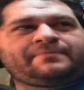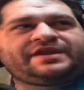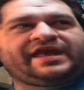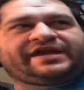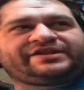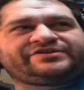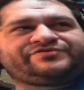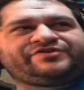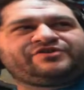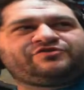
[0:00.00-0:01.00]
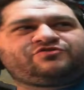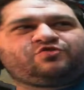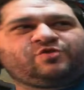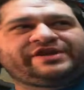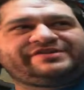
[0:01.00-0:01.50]
negative
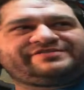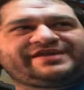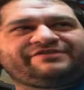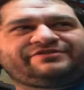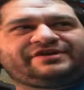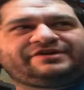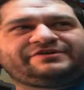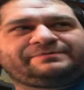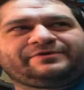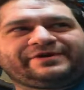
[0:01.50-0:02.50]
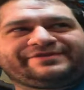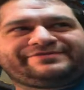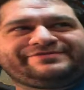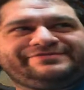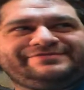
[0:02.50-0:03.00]
2,700
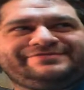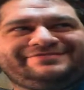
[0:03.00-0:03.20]
points.